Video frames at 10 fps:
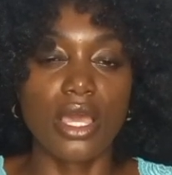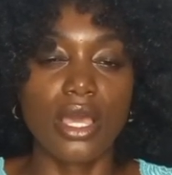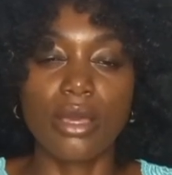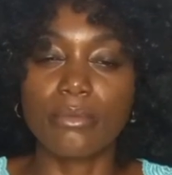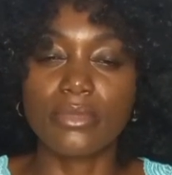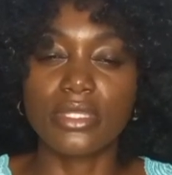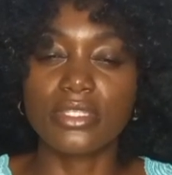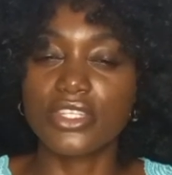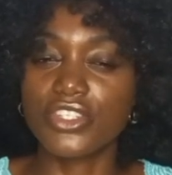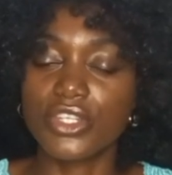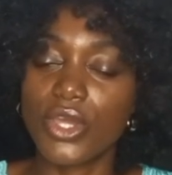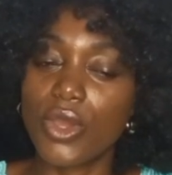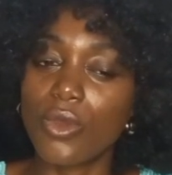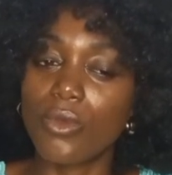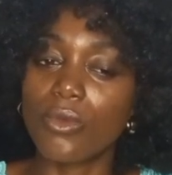um, does she
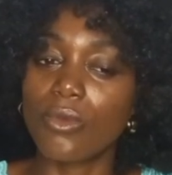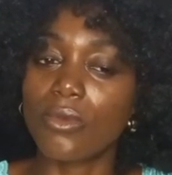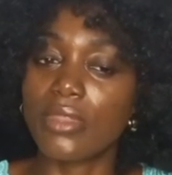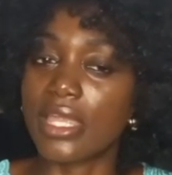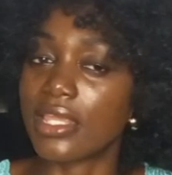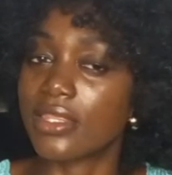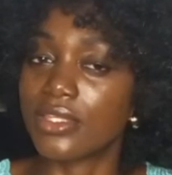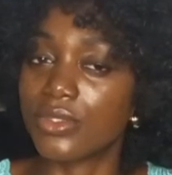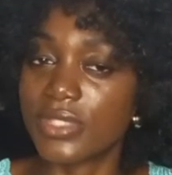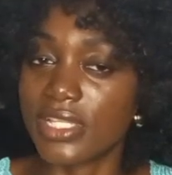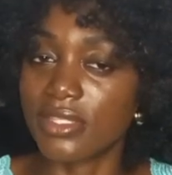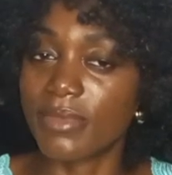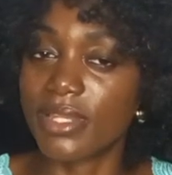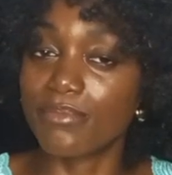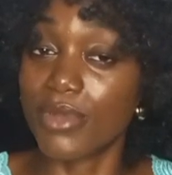know that in the New
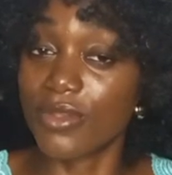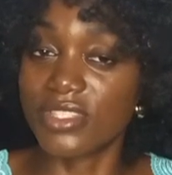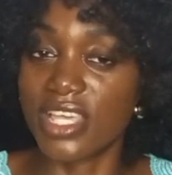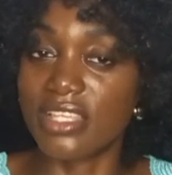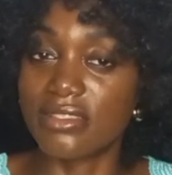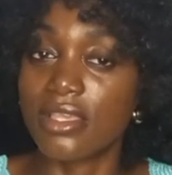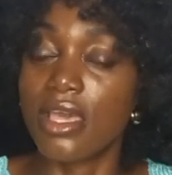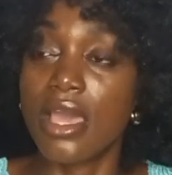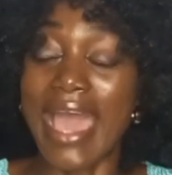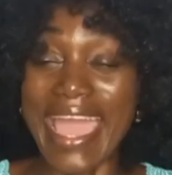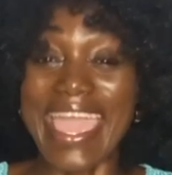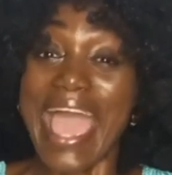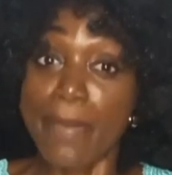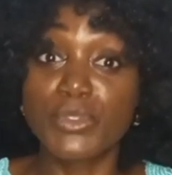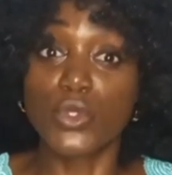Testament, Paul says, I
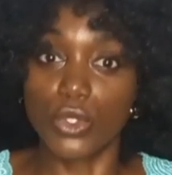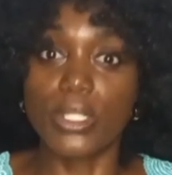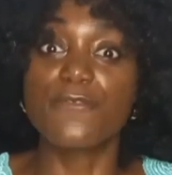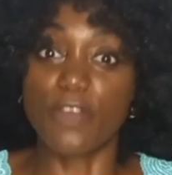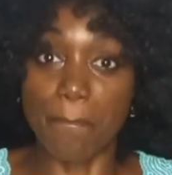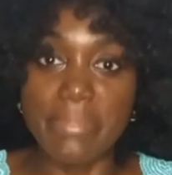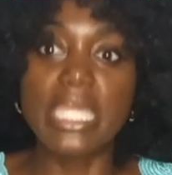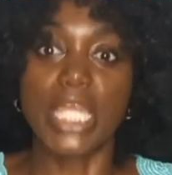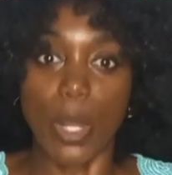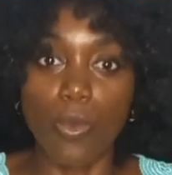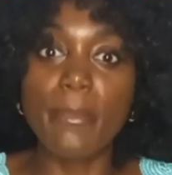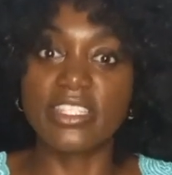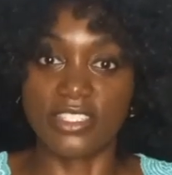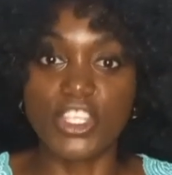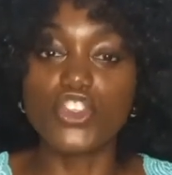absolutely forbid a
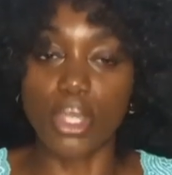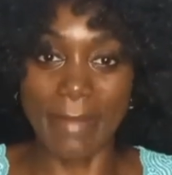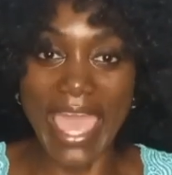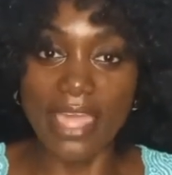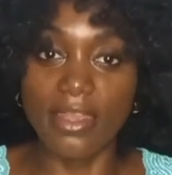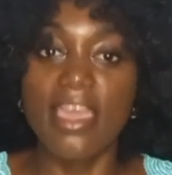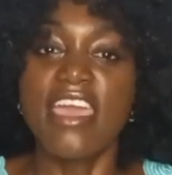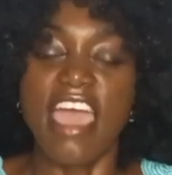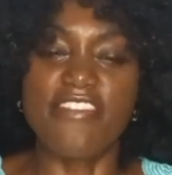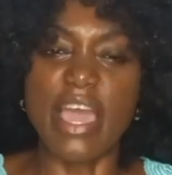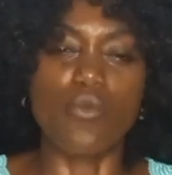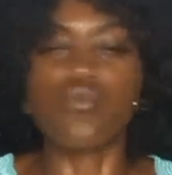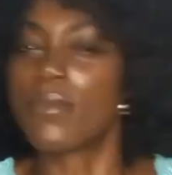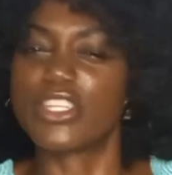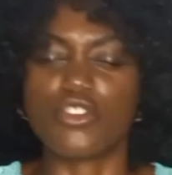woman to teach a man and that
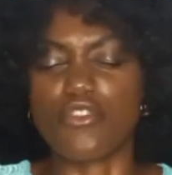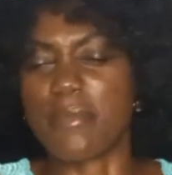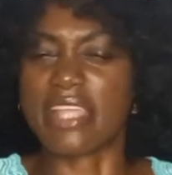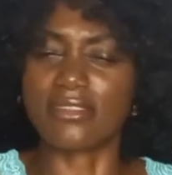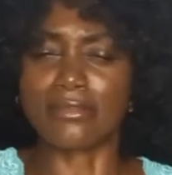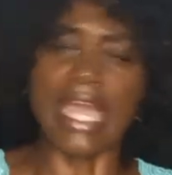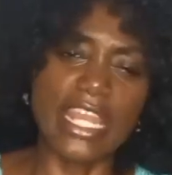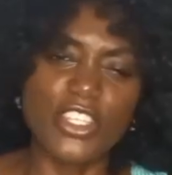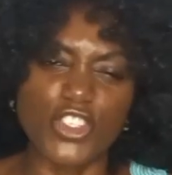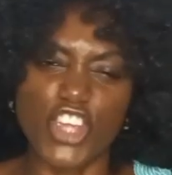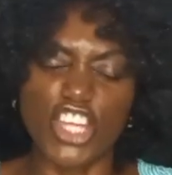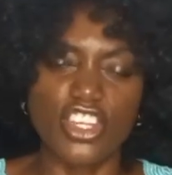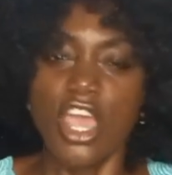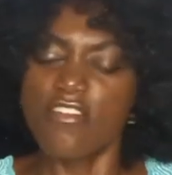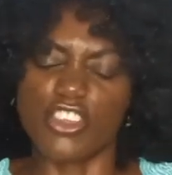women should remain silent in church.
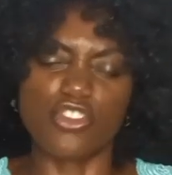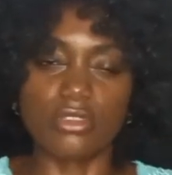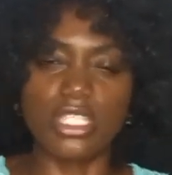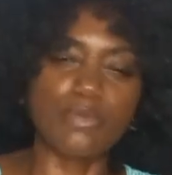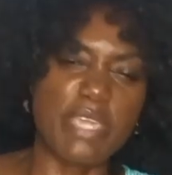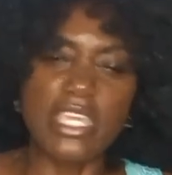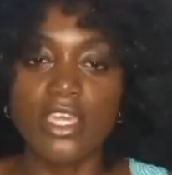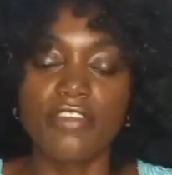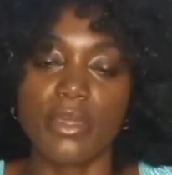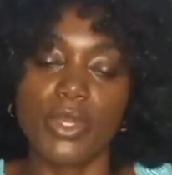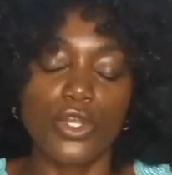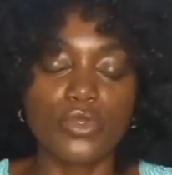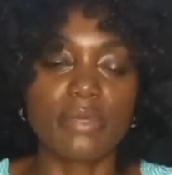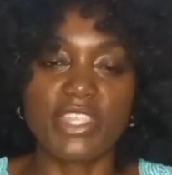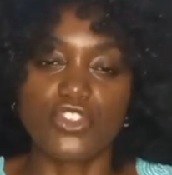They shouldn't speak. If they want to
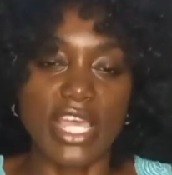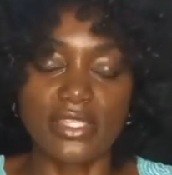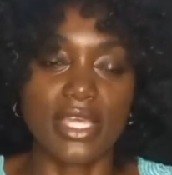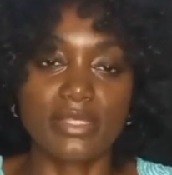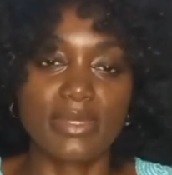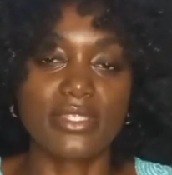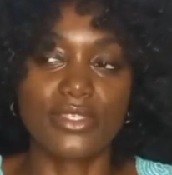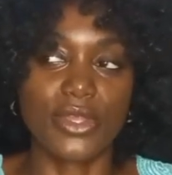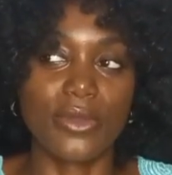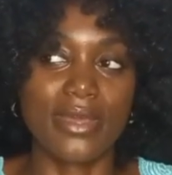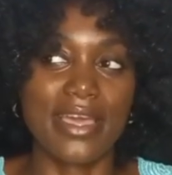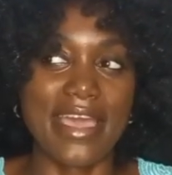know something, they should ask their husbands, you know.